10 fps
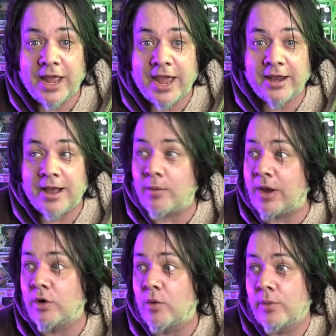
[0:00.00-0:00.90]
and I
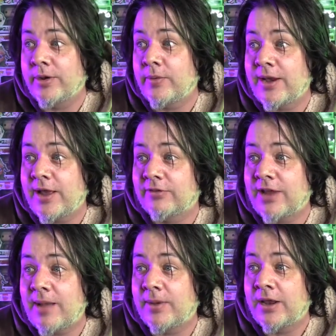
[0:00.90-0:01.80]
don't know what we're doing next
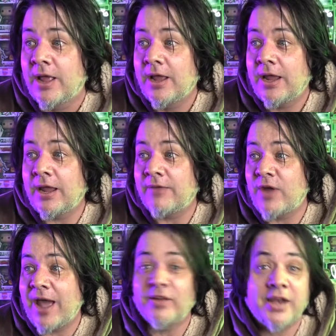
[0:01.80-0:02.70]
time, but if
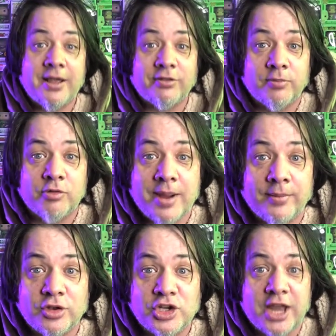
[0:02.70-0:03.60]
you haven't yet, subscribe
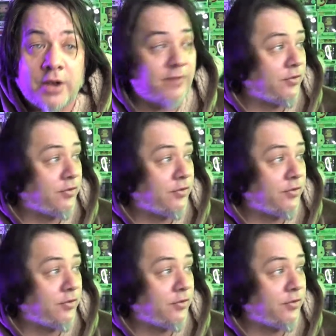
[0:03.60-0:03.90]
to the channel.